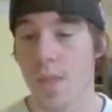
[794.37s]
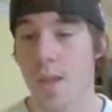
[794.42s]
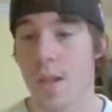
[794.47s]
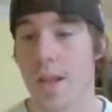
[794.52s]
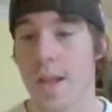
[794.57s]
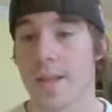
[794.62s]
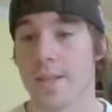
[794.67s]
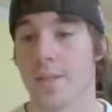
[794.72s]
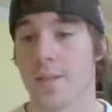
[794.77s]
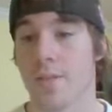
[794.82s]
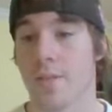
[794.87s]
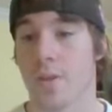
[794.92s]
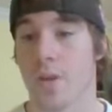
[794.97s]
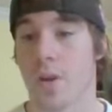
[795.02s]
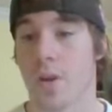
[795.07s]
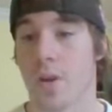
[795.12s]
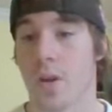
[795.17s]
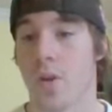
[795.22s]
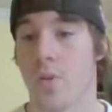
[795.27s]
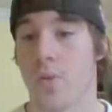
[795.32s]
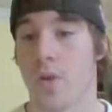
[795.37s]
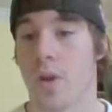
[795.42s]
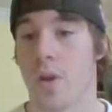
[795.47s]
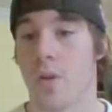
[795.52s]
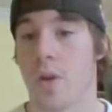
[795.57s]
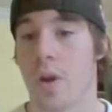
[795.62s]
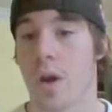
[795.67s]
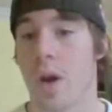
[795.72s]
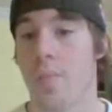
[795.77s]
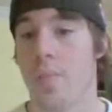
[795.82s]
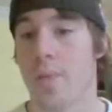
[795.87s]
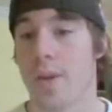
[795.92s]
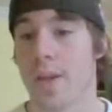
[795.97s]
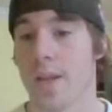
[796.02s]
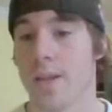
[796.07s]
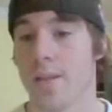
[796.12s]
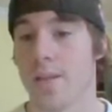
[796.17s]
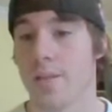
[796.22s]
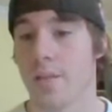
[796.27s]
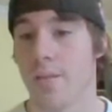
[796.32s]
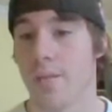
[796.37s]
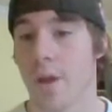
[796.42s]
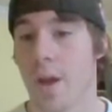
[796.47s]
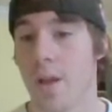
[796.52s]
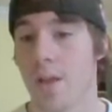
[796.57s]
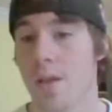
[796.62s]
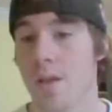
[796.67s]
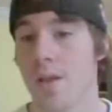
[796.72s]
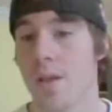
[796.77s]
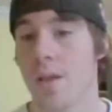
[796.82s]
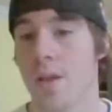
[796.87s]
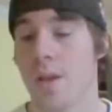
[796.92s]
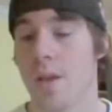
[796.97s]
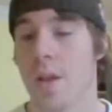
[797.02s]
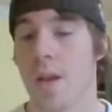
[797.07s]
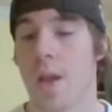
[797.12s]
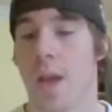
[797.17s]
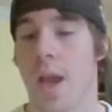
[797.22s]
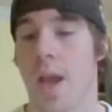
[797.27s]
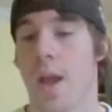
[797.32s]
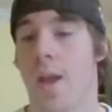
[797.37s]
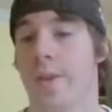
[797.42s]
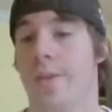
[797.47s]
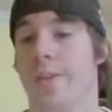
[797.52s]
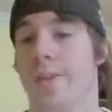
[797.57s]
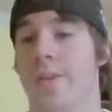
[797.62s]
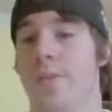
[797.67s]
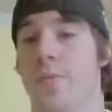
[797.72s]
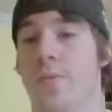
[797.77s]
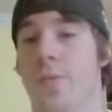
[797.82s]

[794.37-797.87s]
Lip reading: As the Lucario will go up against the Lunala, and 2